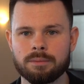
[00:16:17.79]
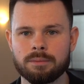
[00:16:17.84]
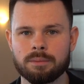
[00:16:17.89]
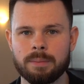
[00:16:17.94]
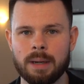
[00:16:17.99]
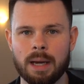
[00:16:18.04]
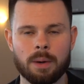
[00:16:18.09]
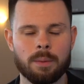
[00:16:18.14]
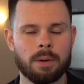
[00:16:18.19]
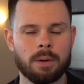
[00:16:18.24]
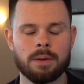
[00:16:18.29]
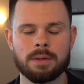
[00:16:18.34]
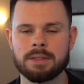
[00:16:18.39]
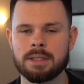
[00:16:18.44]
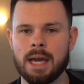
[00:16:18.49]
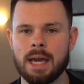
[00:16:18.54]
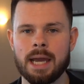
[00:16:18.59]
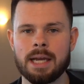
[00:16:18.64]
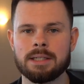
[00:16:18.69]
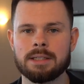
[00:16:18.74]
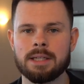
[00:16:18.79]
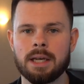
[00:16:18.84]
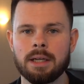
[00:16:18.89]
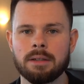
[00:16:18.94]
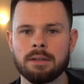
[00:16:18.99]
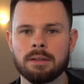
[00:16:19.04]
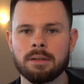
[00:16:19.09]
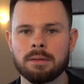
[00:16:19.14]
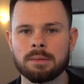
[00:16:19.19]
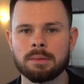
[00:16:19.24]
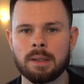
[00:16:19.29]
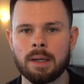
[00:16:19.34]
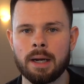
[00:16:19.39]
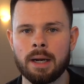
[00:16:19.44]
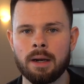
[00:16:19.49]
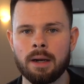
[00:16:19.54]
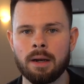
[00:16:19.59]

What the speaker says: Back when I was 18, right?